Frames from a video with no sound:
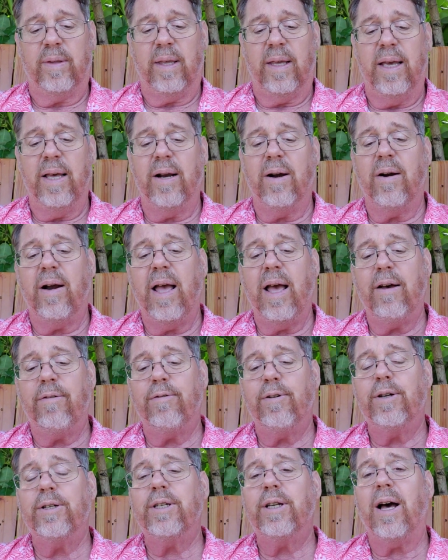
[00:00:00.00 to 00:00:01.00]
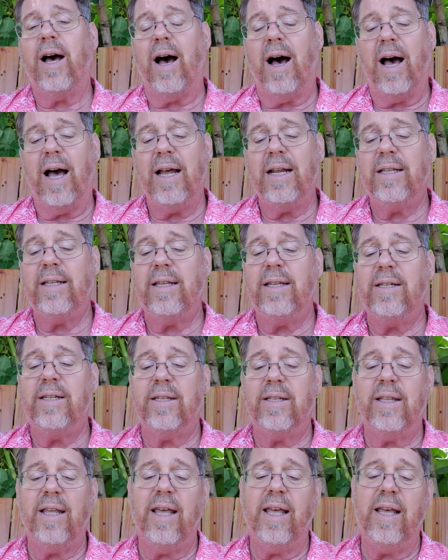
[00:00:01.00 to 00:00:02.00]
In our effort to hide
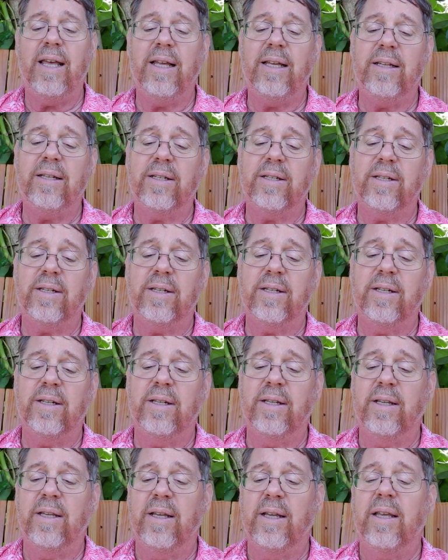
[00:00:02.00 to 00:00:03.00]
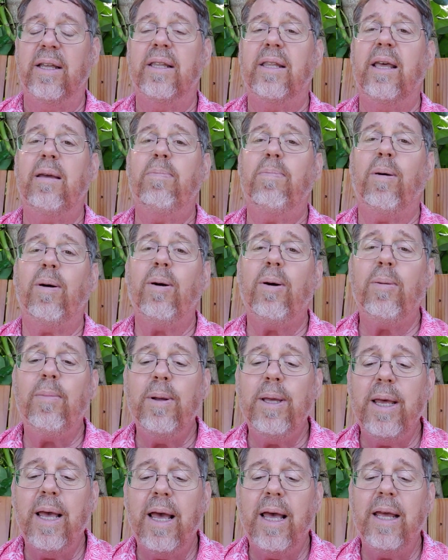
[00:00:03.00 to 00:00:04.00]
these things, they
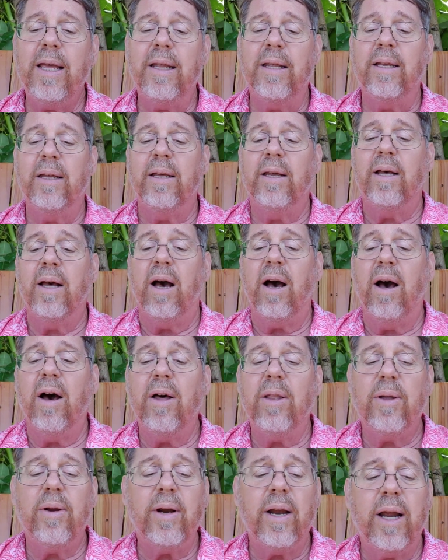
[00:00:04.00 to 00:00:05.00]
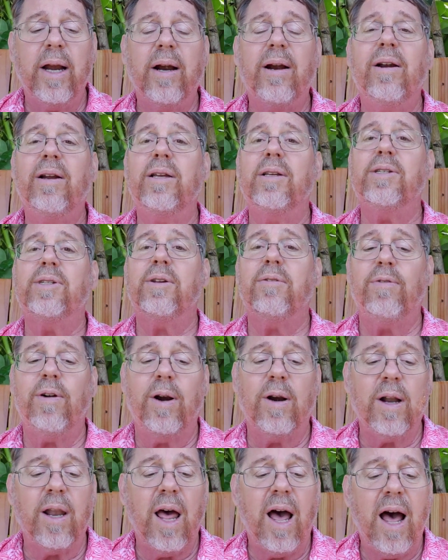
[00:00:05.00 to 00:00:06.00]
permeate other areas of
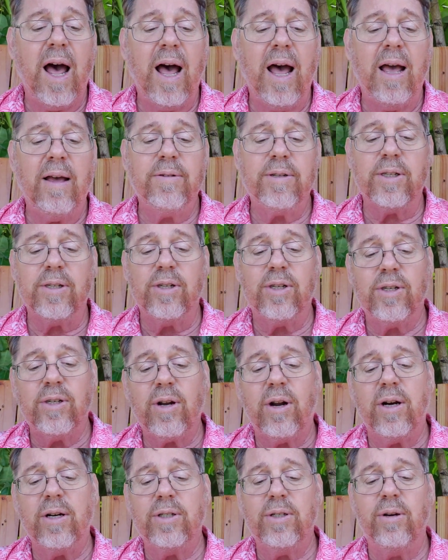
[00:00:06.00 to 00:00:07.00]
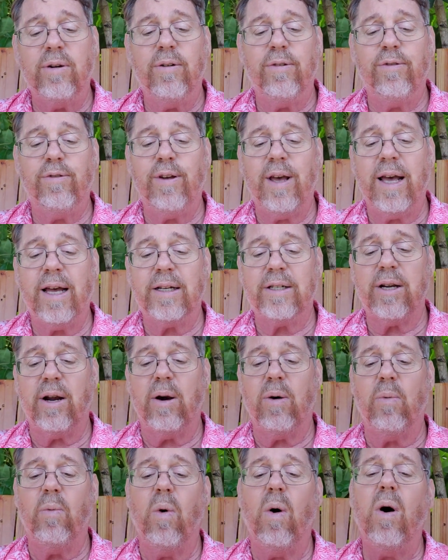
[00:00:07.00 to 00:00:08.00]
our lives and start to affect
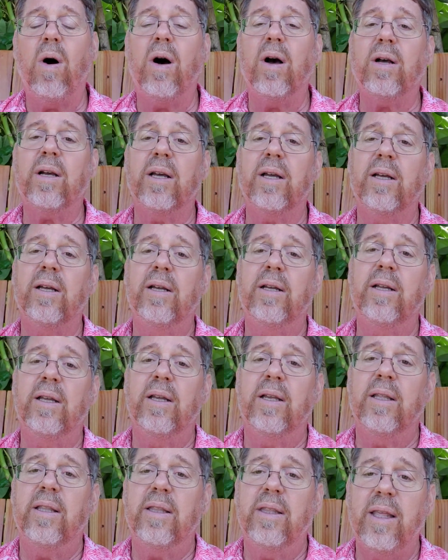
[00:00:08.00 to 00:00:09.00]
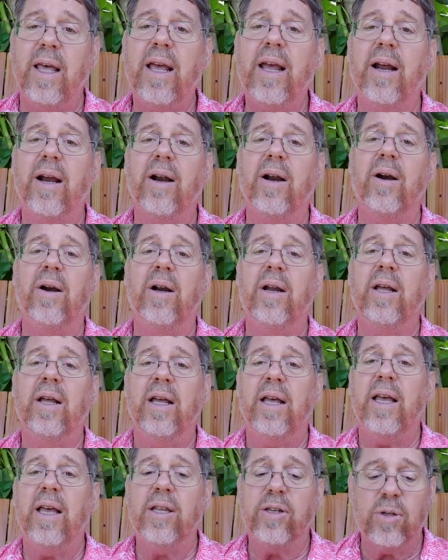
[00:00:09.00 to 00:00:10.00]
our walk there
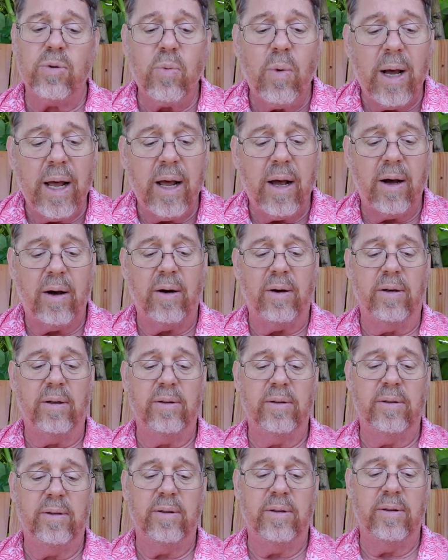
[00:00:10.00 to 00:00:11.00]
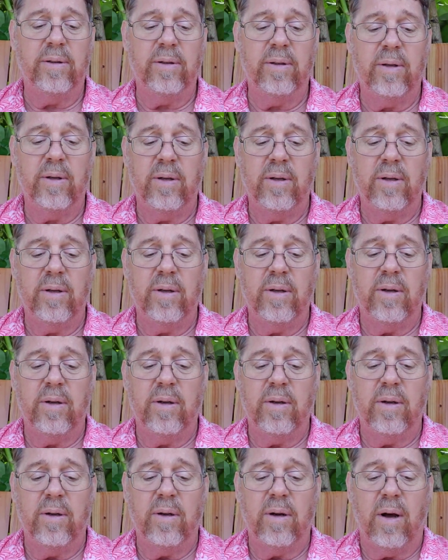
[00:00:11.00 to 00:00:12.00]
as well.
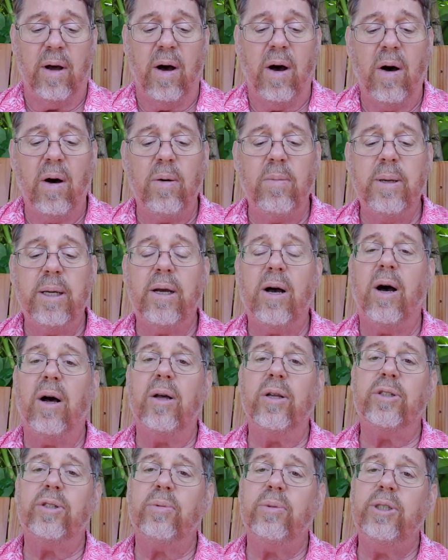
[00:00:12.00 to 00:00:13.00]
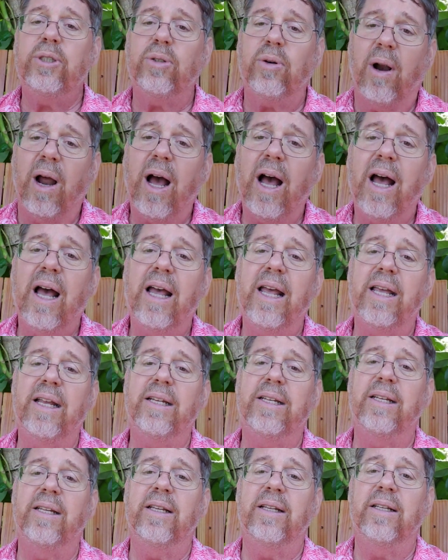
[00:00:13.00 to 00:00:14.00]
All because we
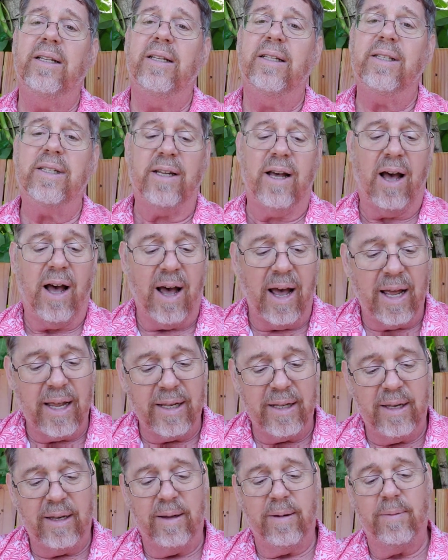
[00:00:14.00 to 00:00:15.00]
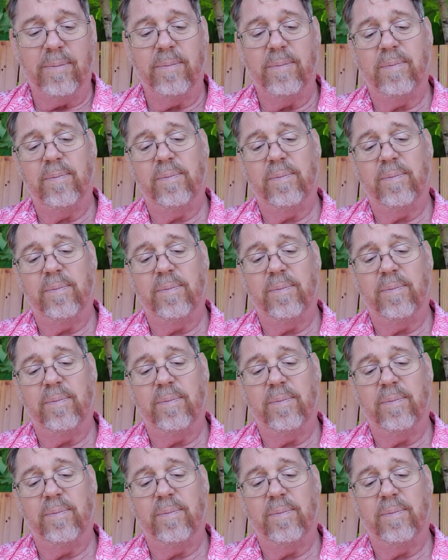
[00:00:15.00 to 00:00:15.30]
tried to hide them.